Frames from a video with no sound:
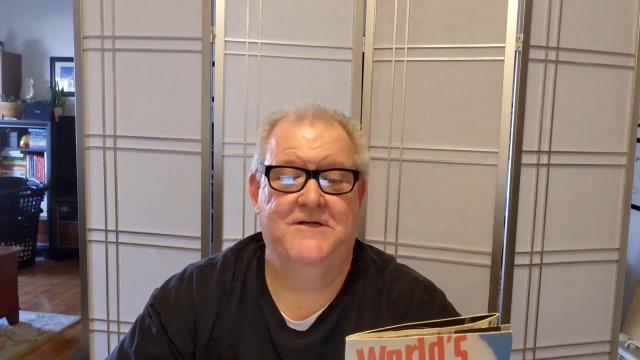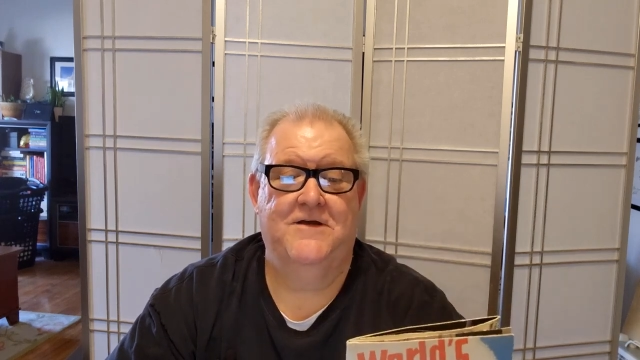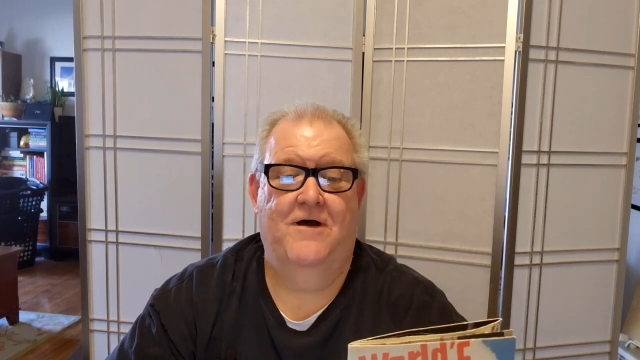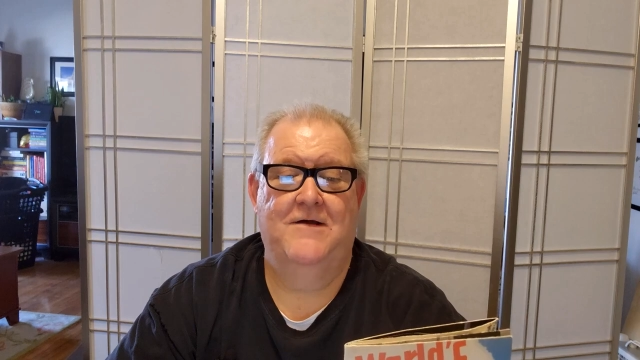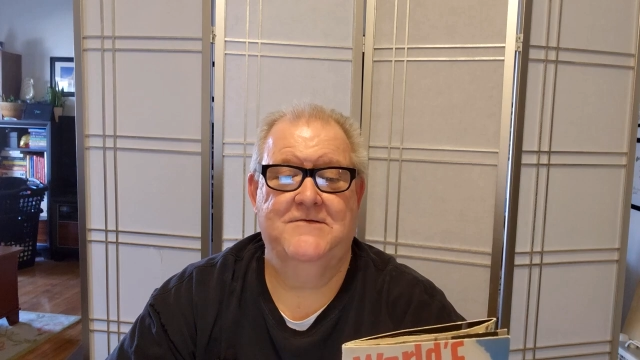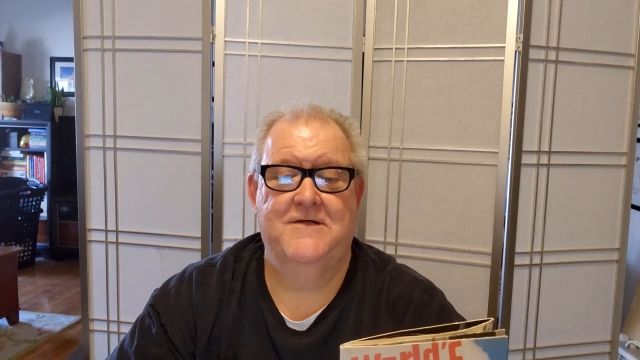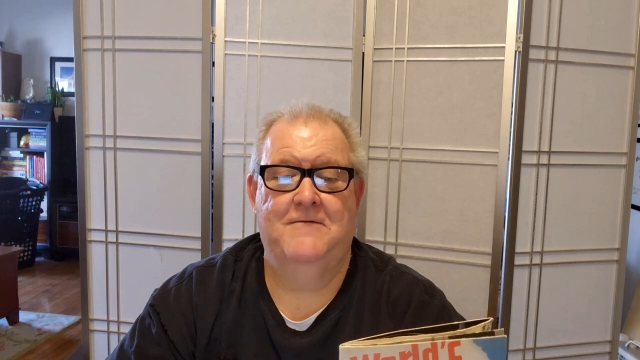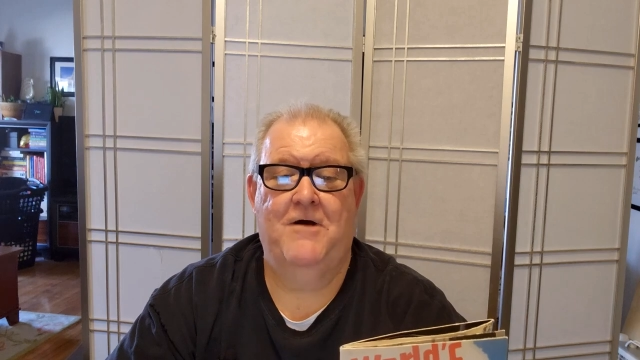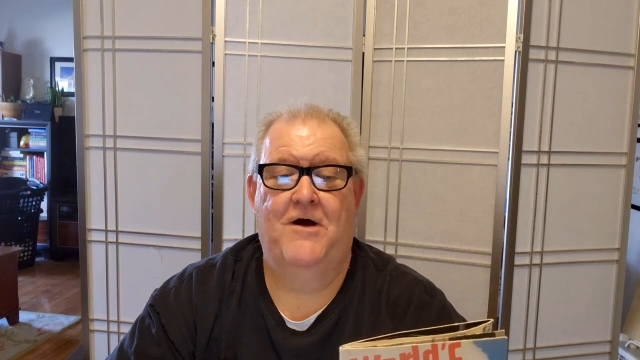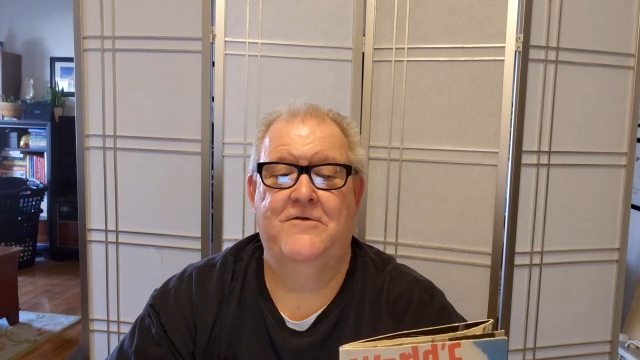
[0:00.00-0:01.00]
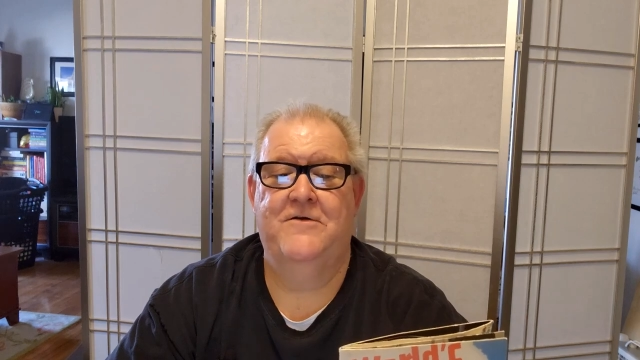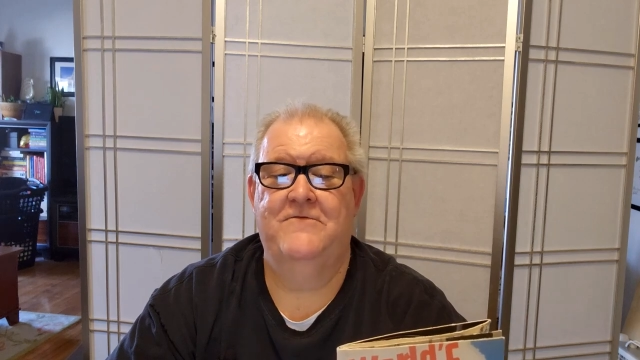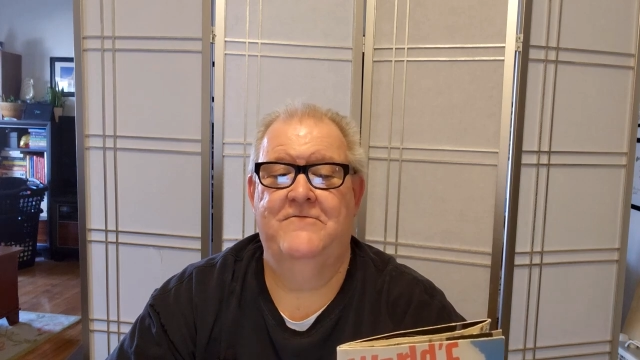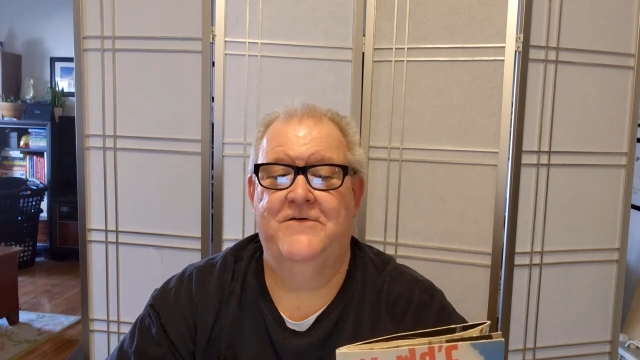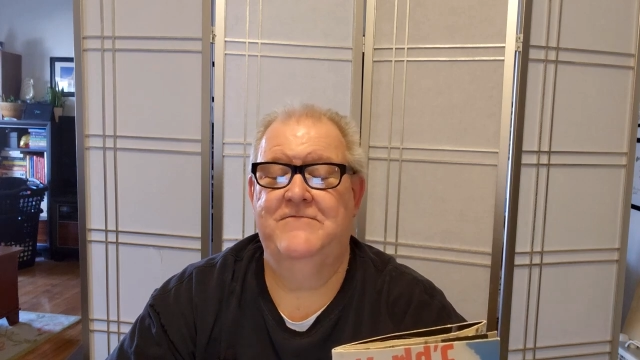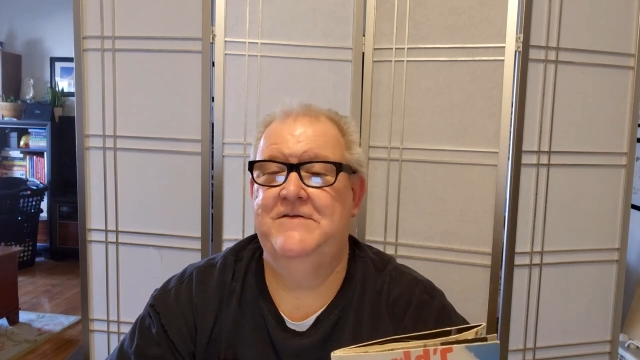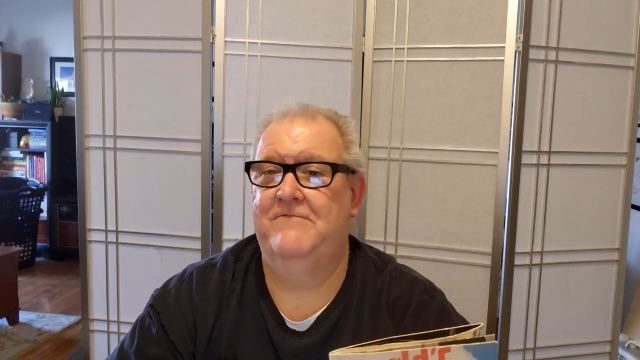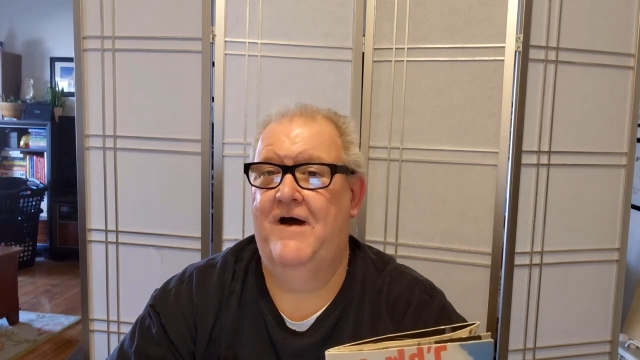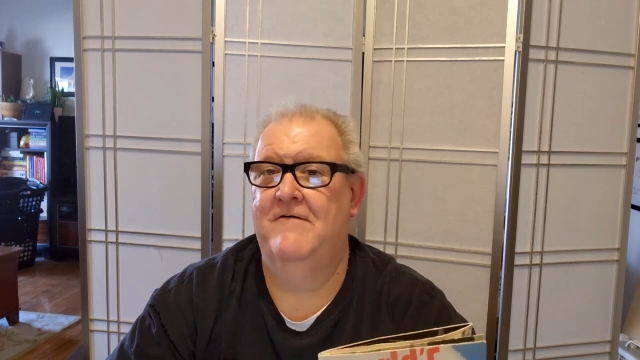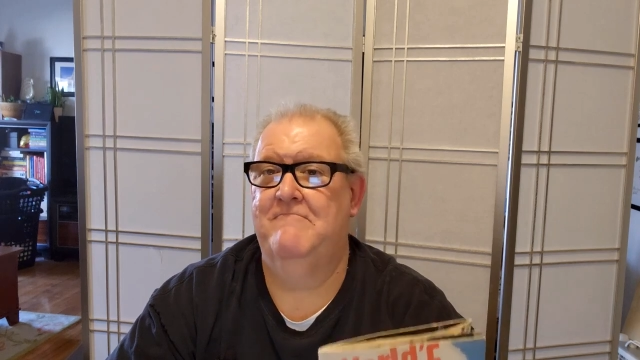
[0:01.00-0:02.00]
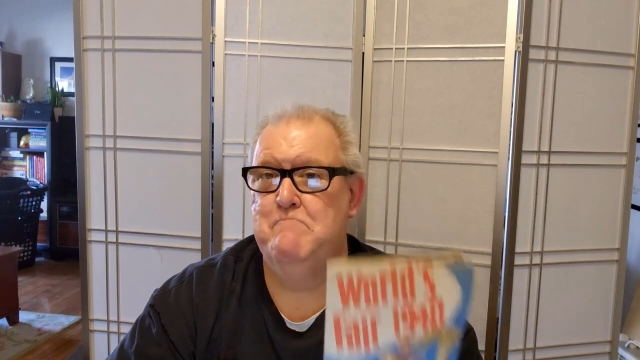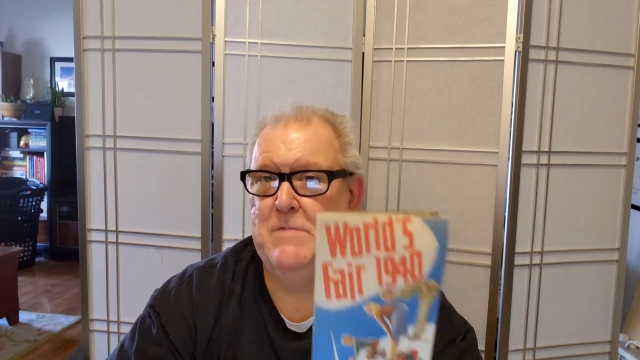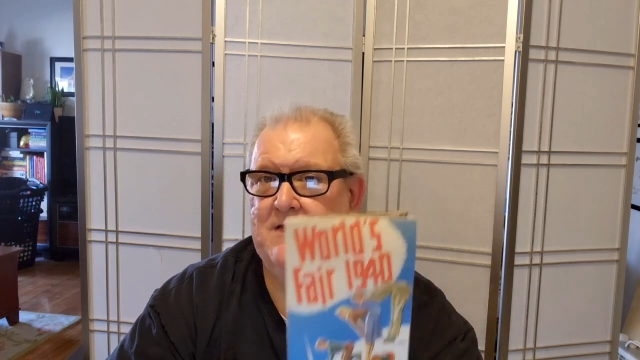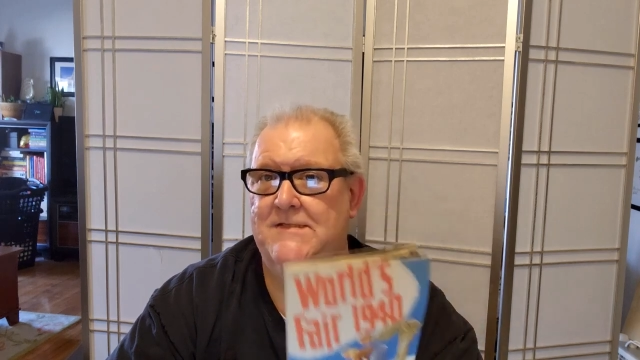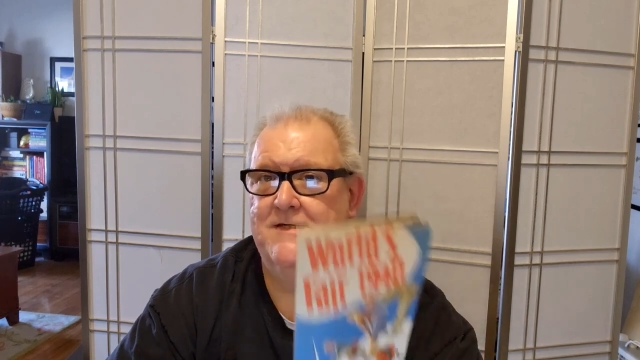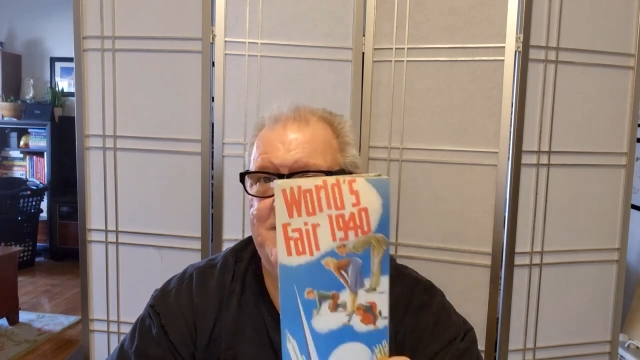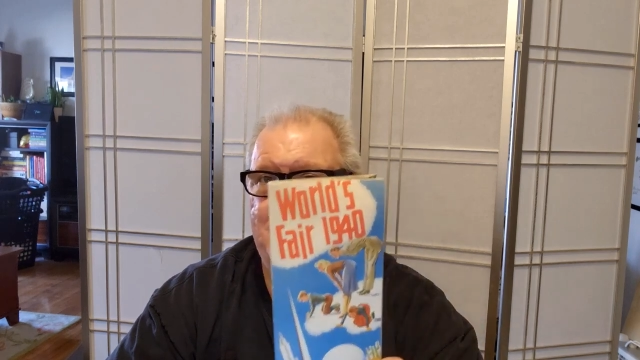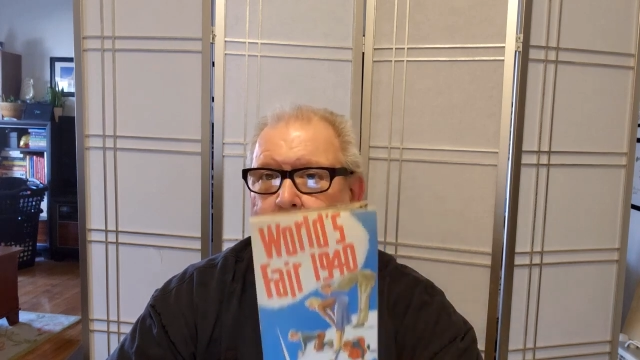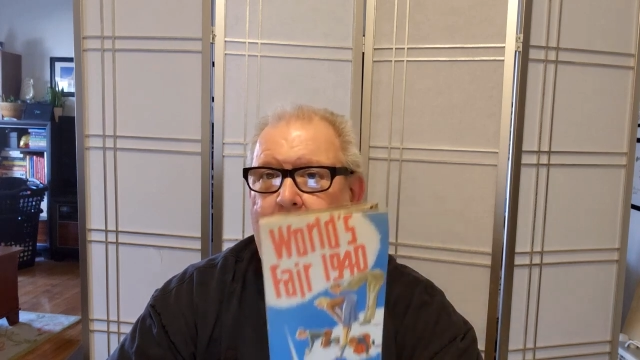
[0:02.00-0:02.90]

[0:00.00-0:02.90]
it cost them $155 million.